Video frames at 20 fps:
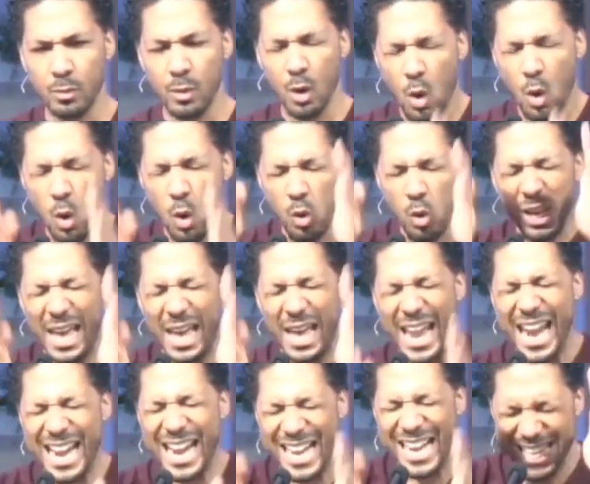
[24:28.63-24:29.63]
who
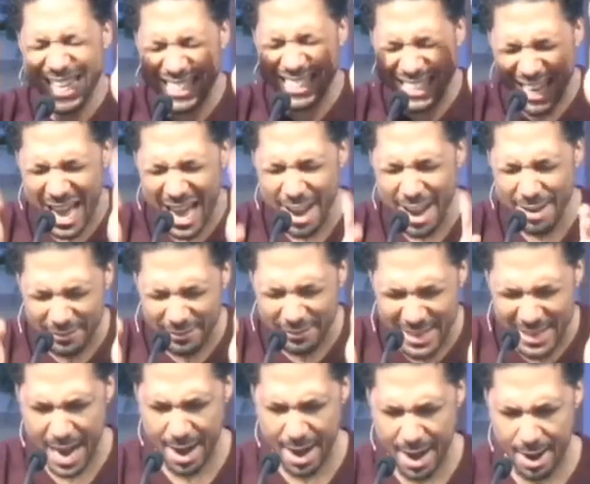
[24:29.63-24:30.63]
laid his life
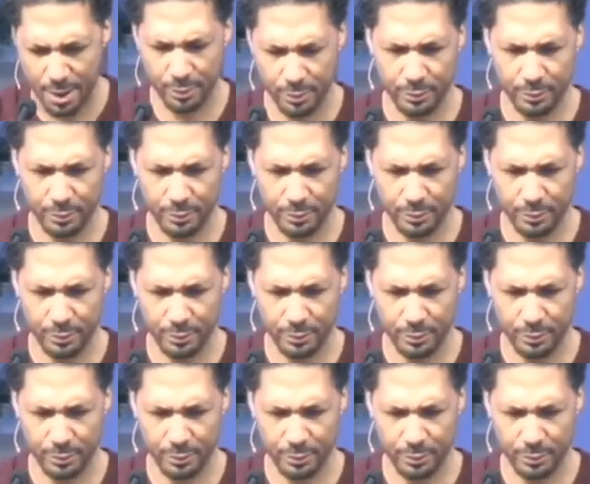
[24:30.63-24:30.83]
down